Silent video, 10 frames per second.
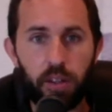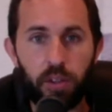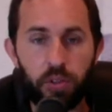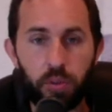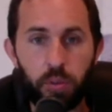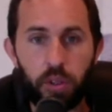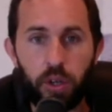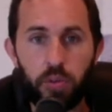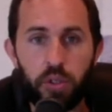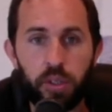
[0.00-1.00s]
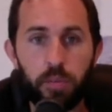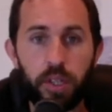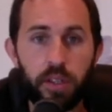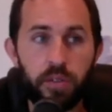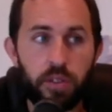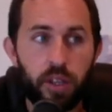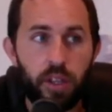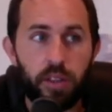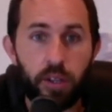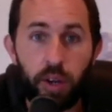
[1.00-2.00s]
are doing with coaching because
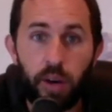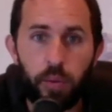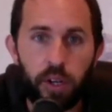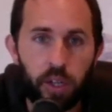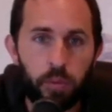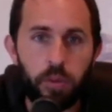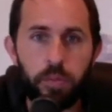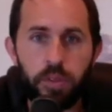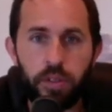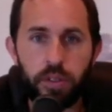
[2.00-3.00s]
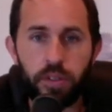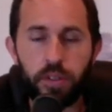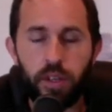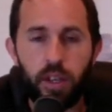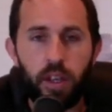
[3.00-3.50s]
they're not running a real business.